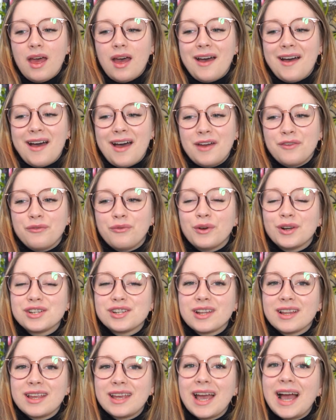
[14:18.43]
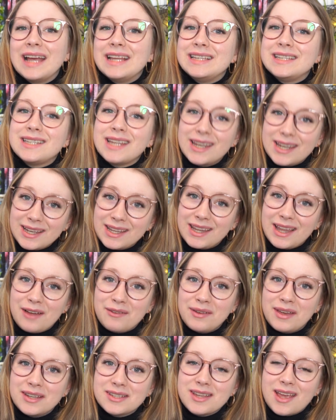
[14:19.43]
uh, unfortunately I didn't
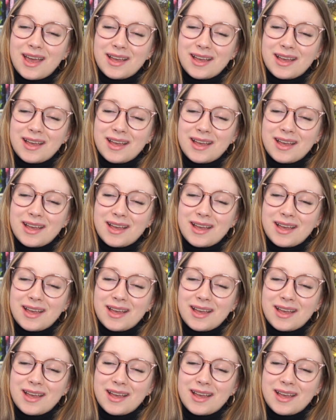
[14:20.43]
love it